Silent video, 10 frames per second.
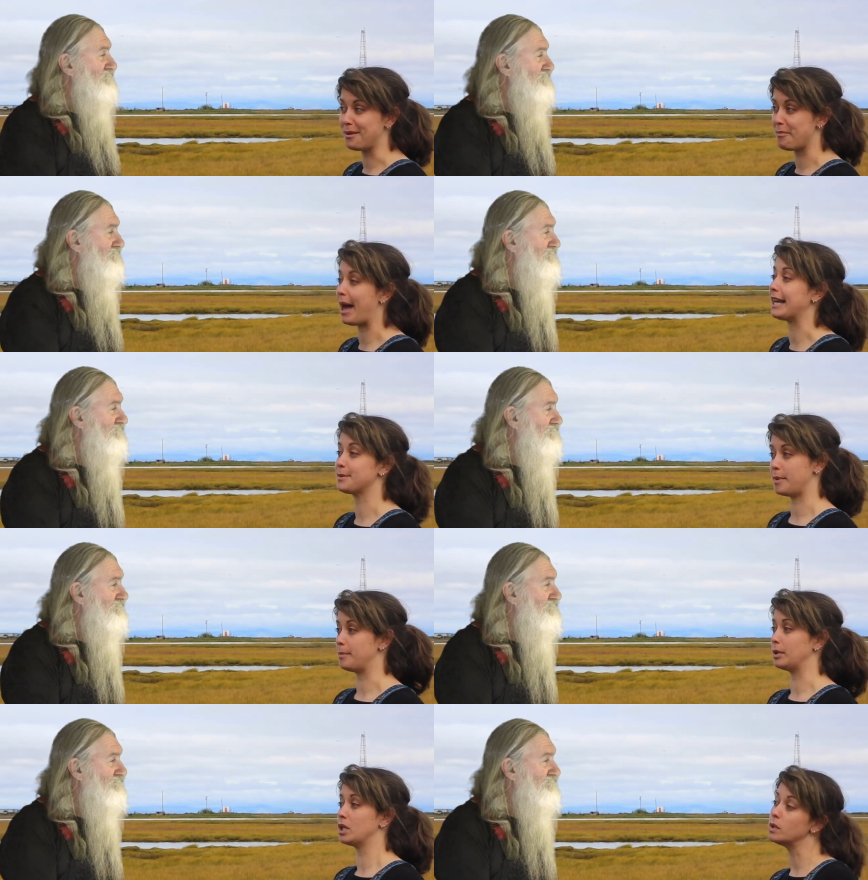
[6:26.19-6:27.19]
Speaker 1: impacts
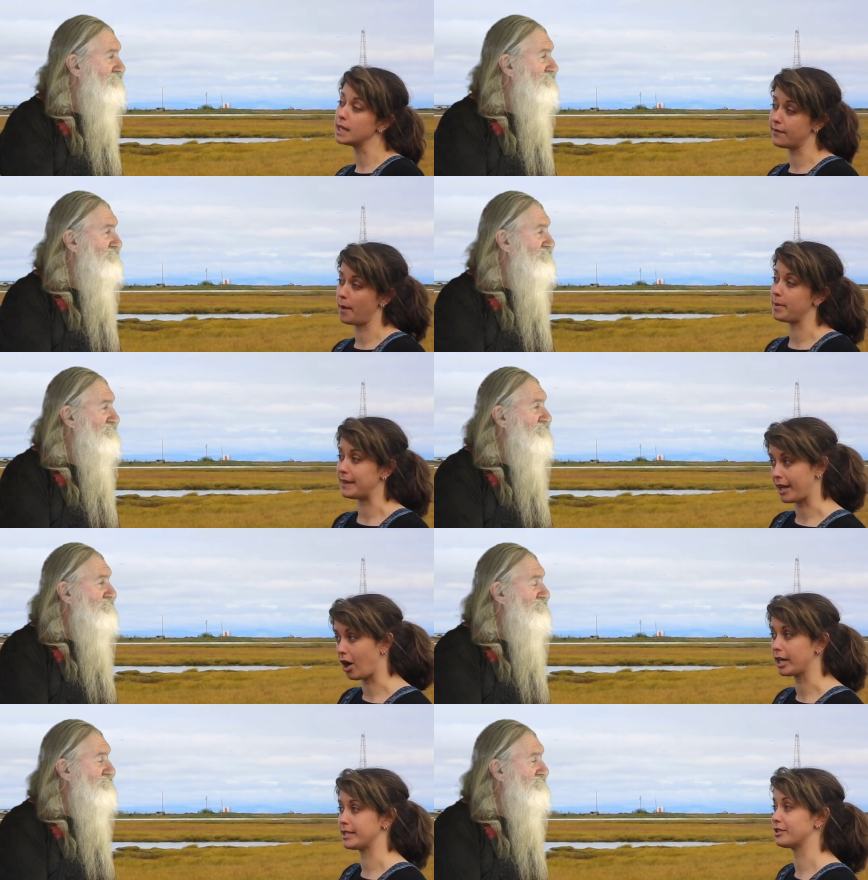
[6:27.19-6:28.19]
people who live up in the
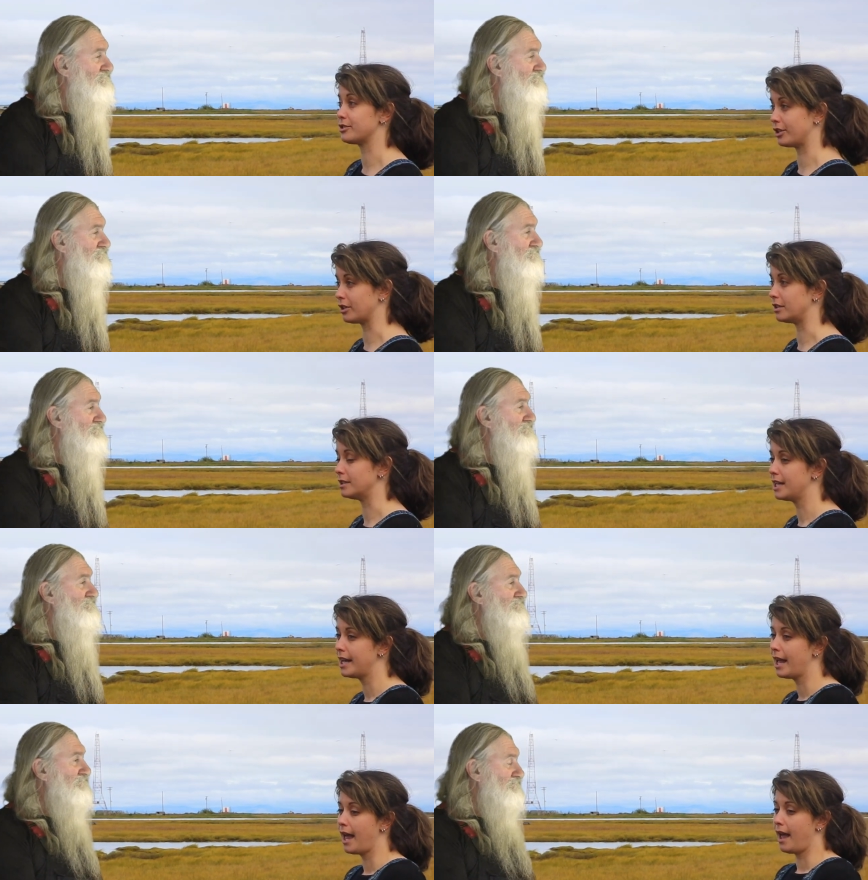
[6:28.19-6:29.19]
Arctic Circle.
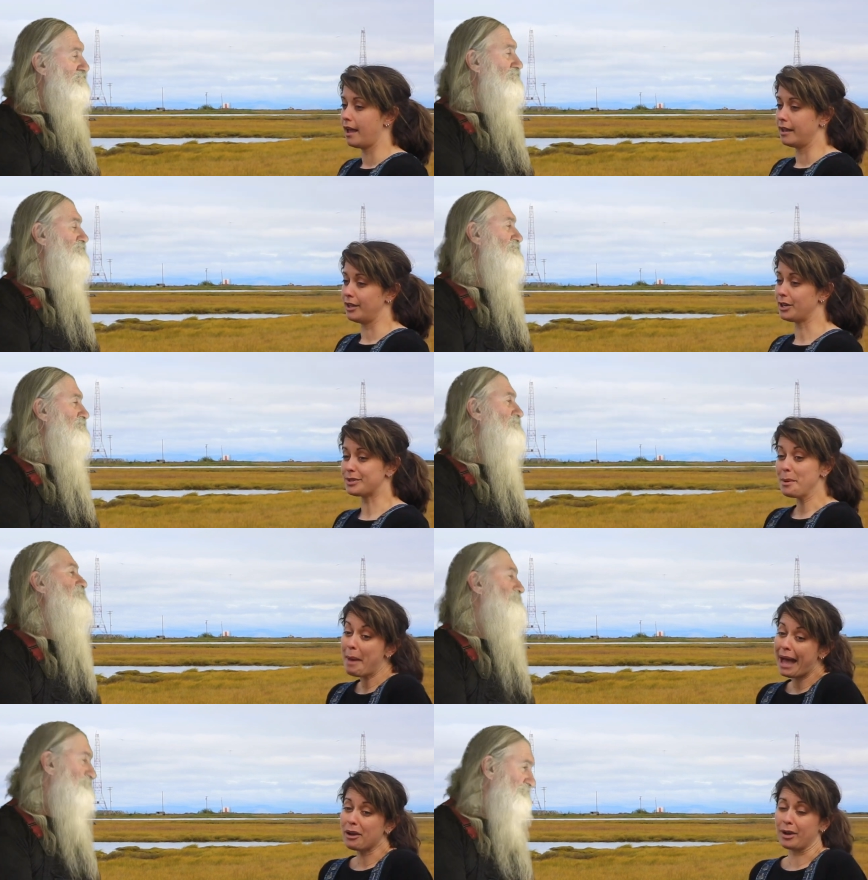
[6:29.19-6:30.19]
You know,
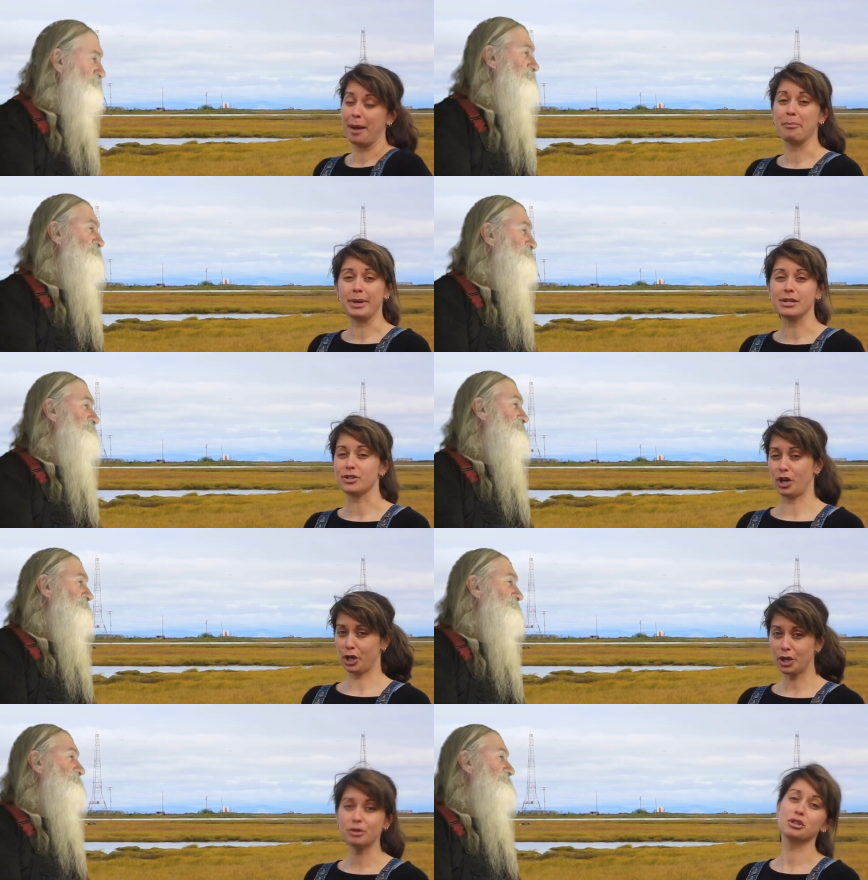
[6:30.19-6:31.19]
tobacco companies
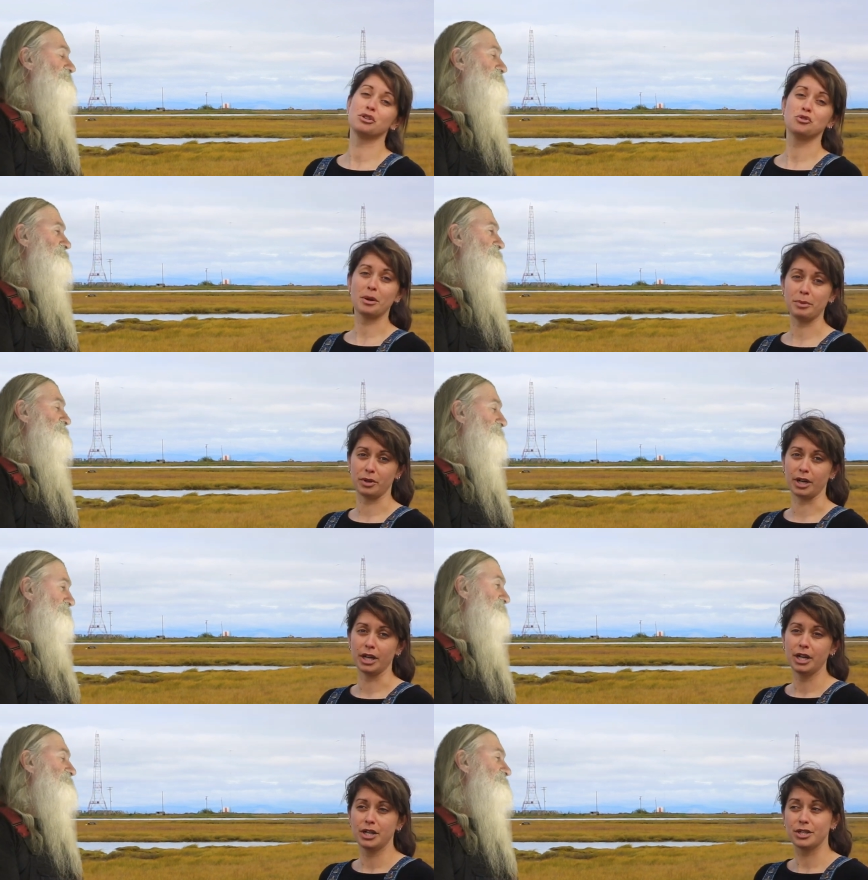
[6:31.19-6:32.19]
are a huge
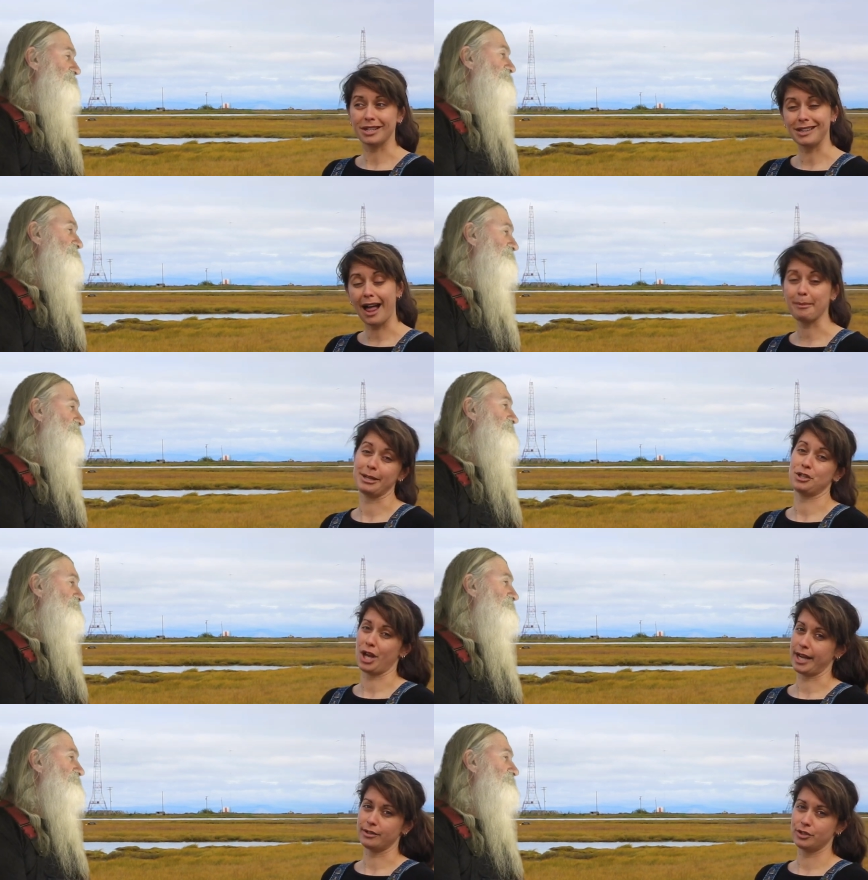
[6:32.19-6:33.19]
contributor to climate
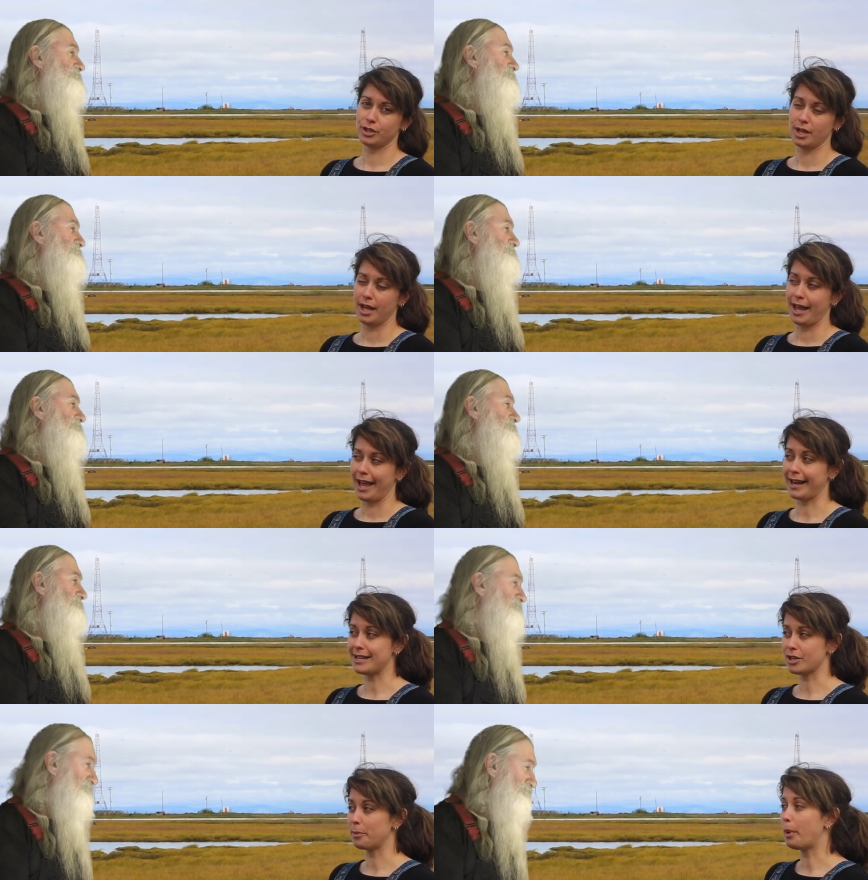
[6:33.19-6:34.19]
change, and
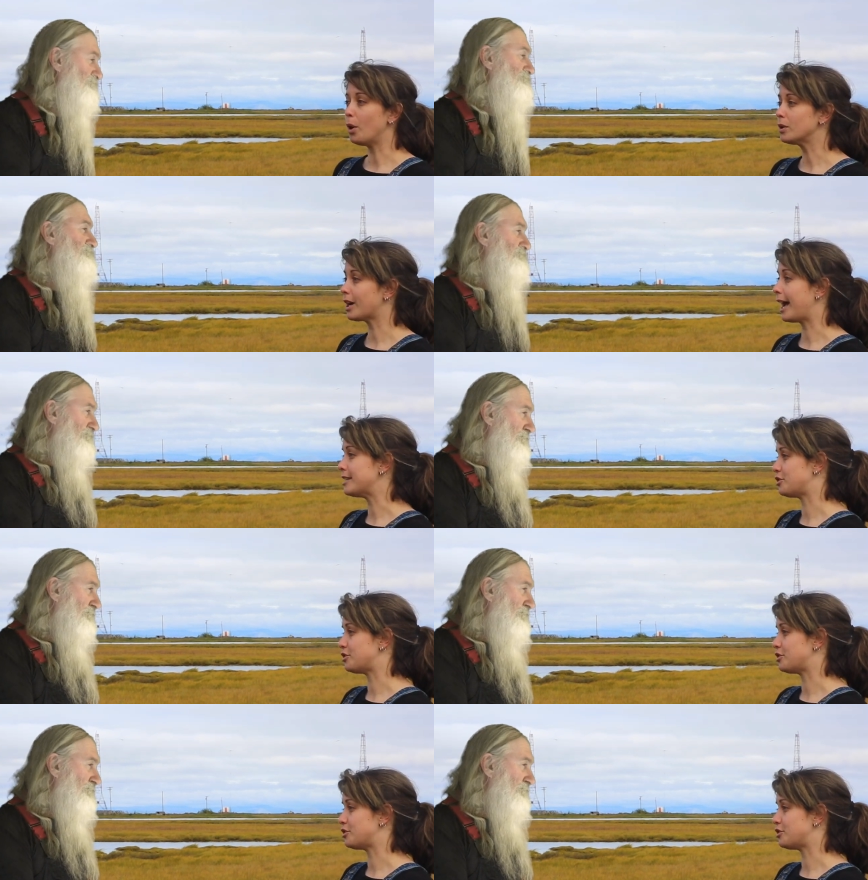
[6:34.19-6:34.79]
as our polar ice